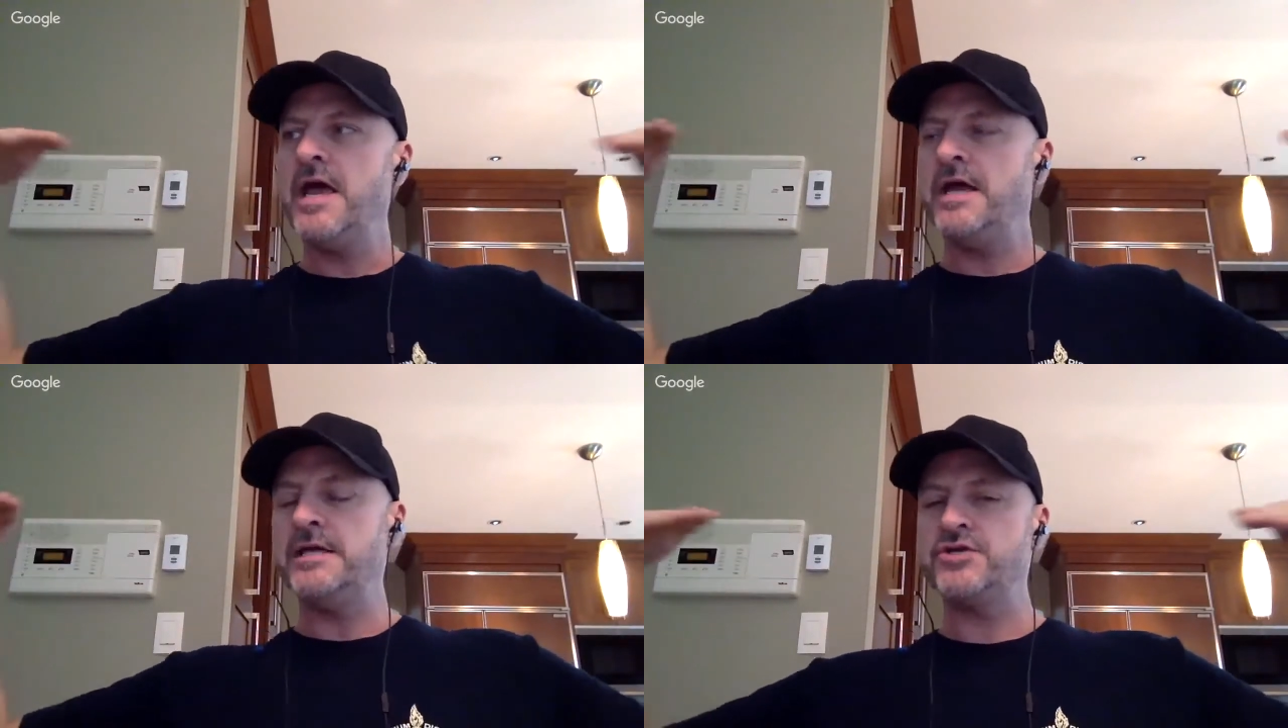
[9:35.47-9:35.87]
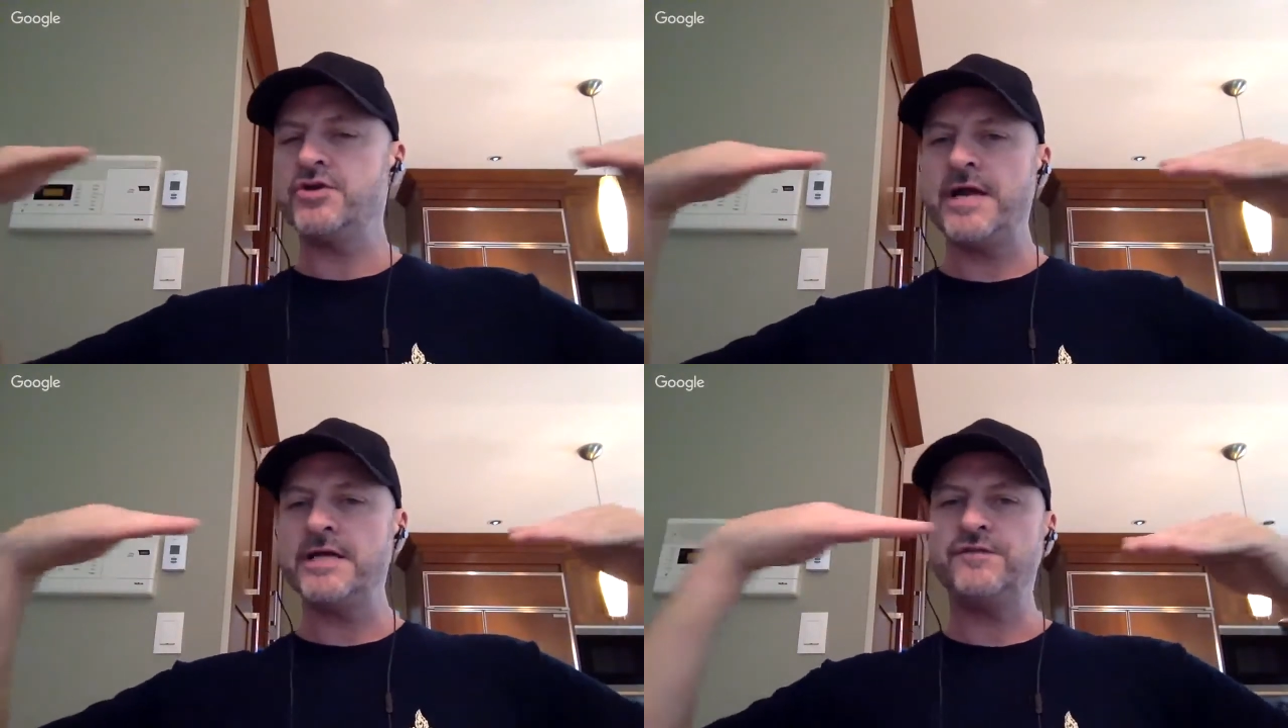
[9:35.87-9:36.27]
and it
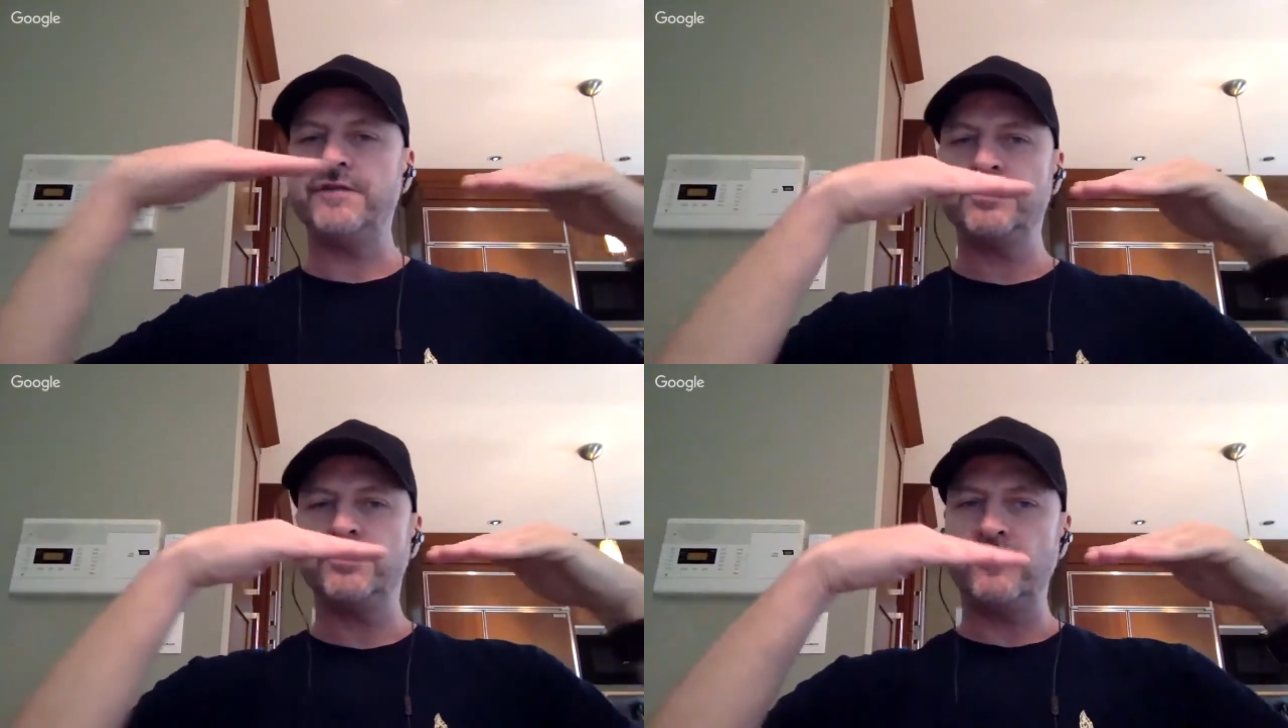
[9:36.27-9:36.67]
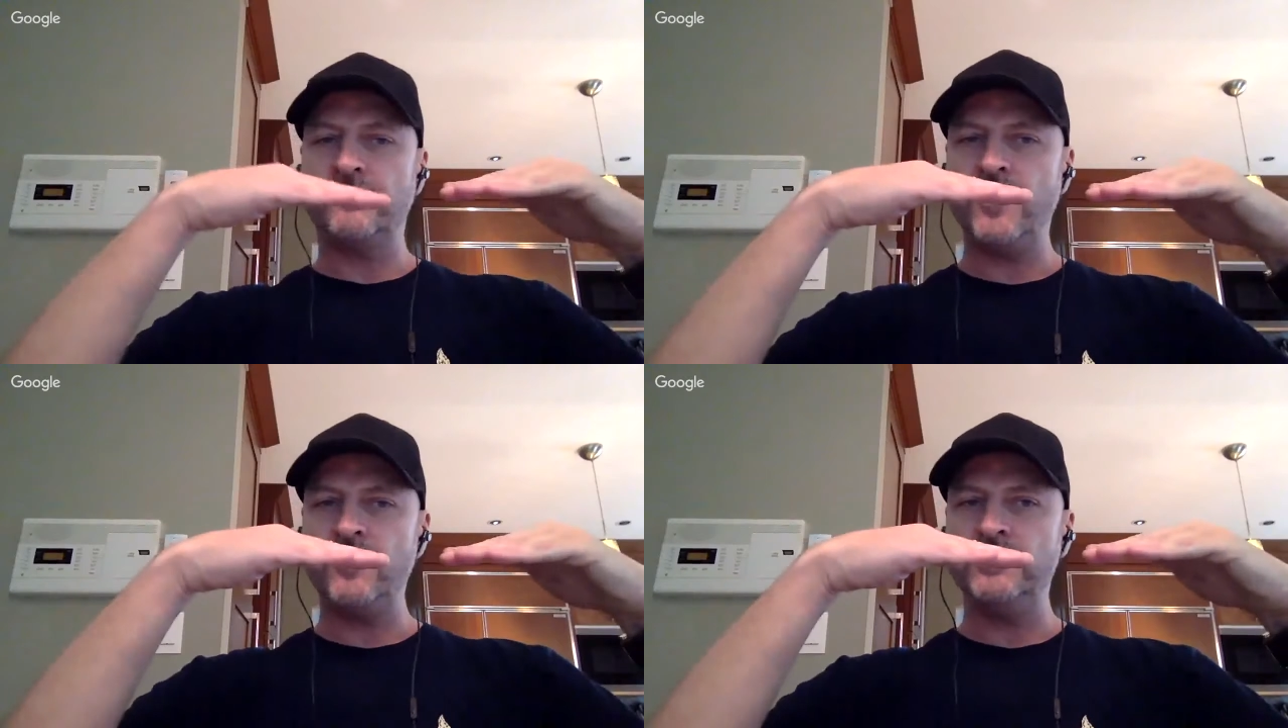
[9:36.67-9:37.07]
transfers through the
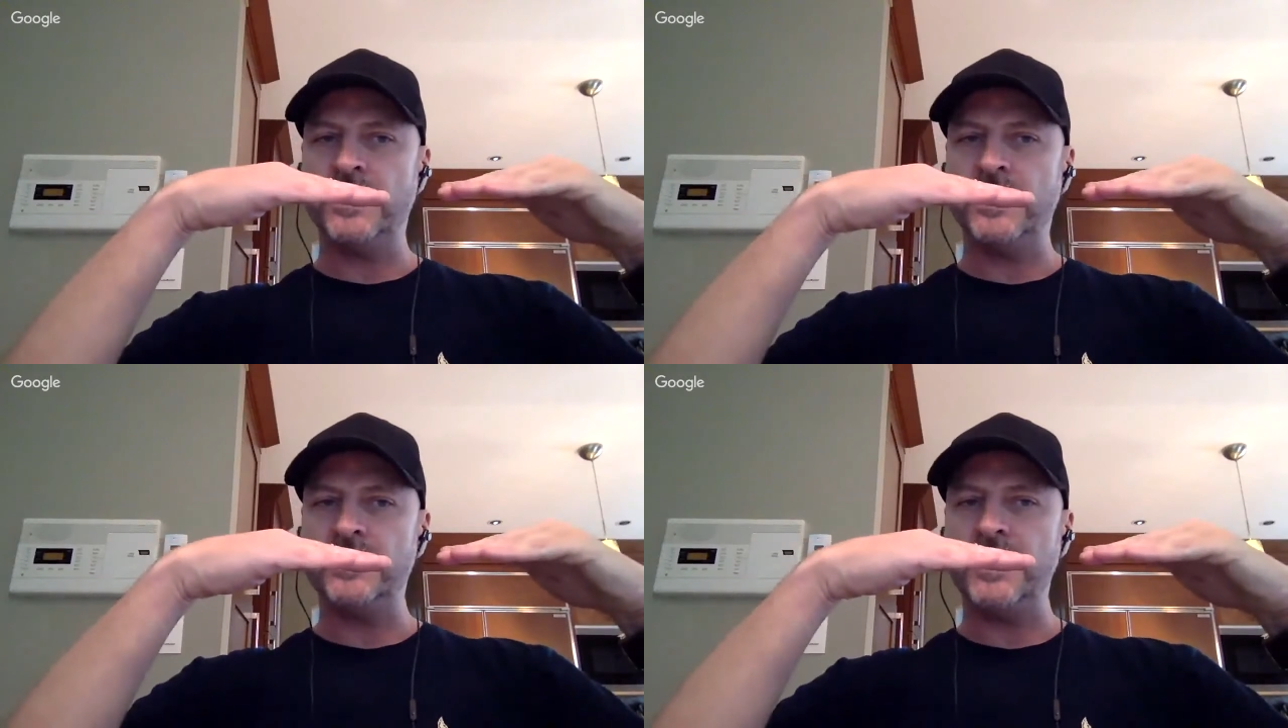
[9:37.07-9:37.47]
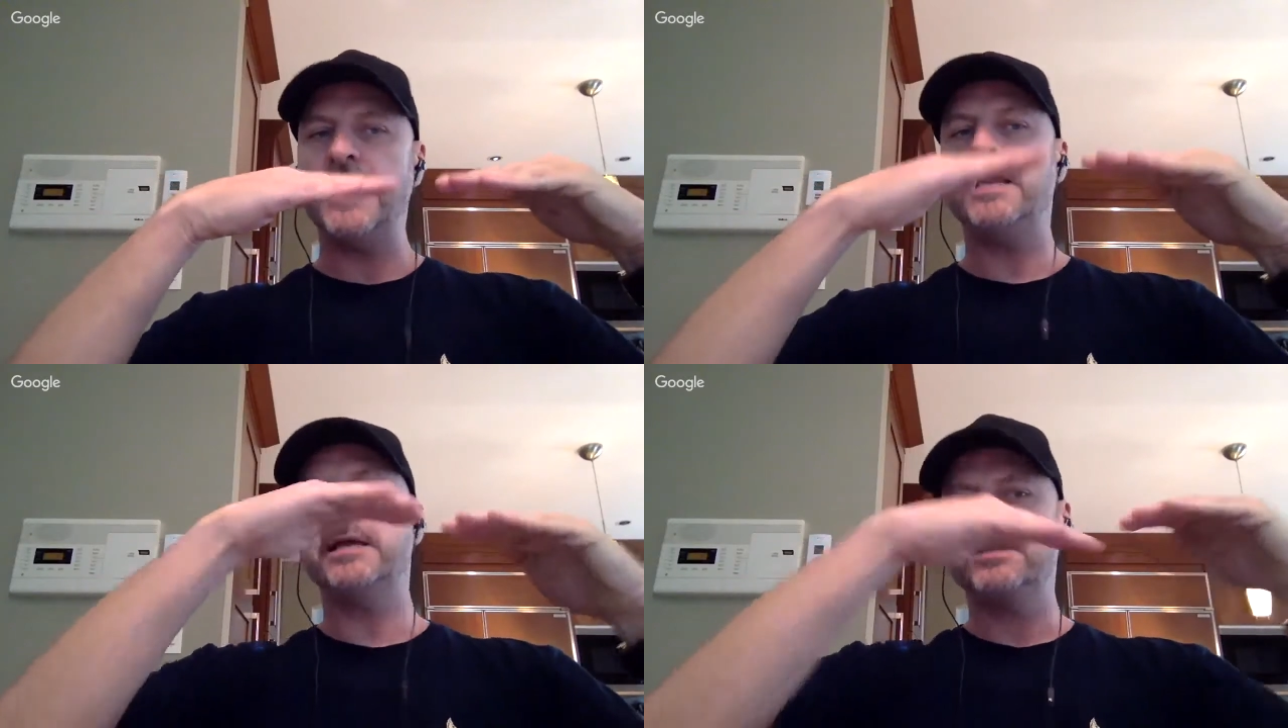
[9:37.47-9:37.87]
phone line and
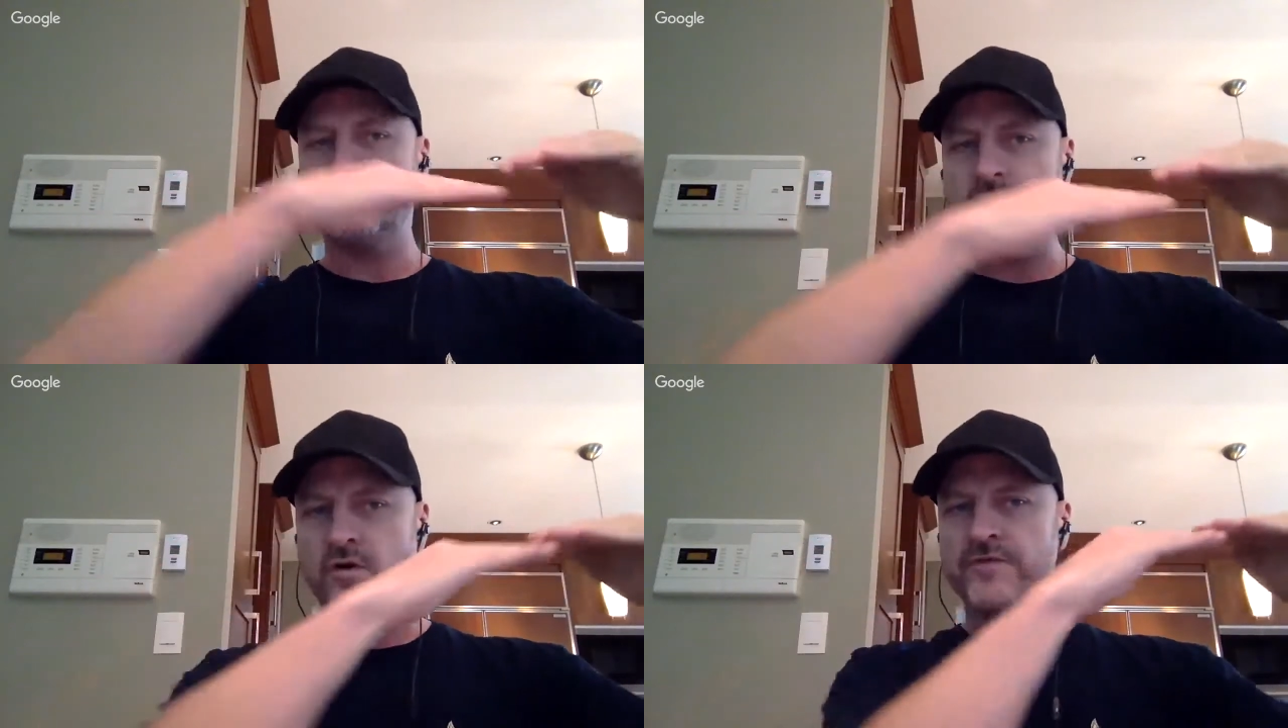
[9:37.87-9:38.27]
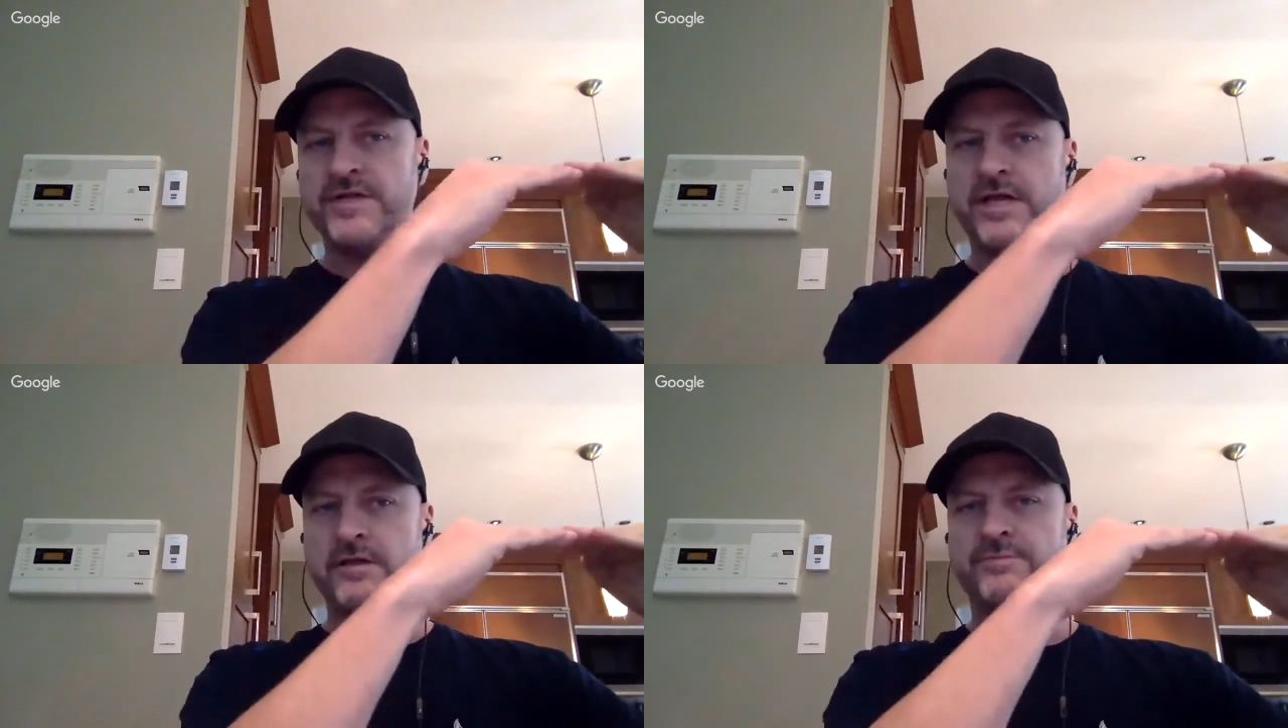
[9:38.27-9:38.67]
it gets over to
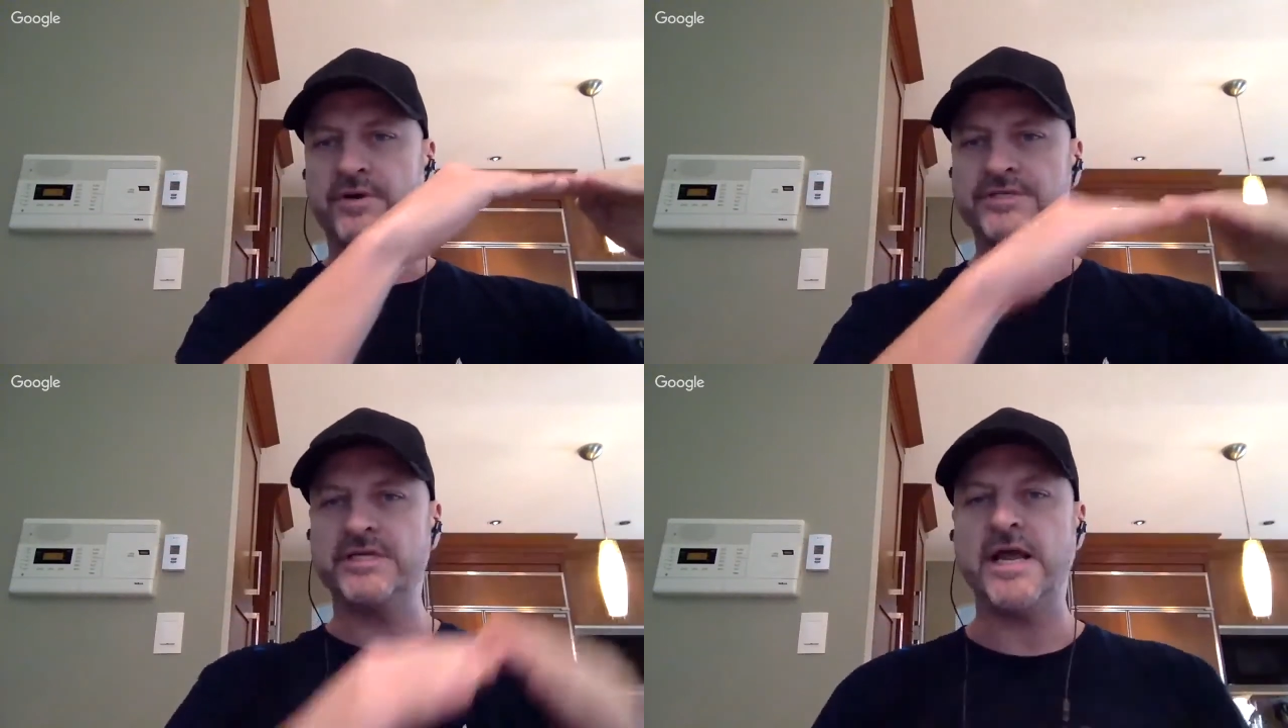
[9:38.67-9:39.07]
the other person,